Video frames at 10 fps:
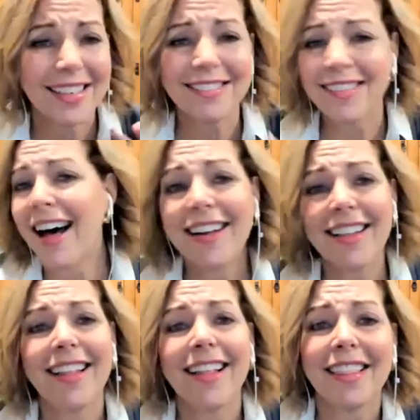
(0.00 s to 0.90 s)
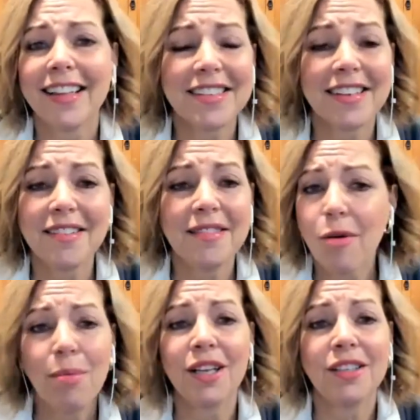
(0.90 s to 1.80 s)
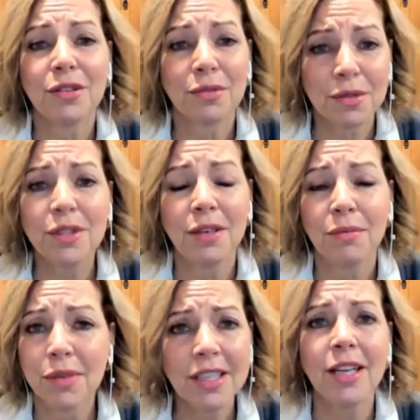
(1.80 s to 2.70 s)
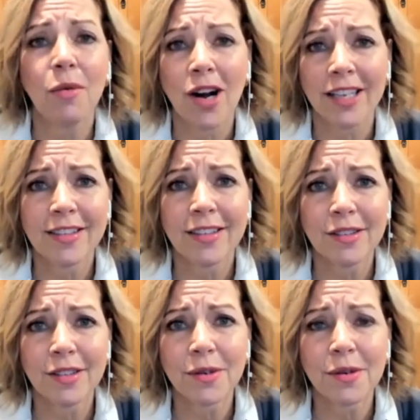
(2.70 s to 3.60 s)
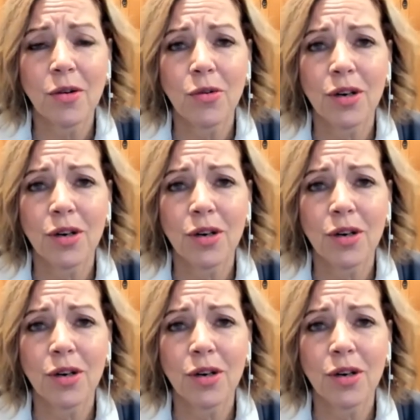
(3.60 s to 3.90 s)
a lot of the things that nobody truly really wants to do or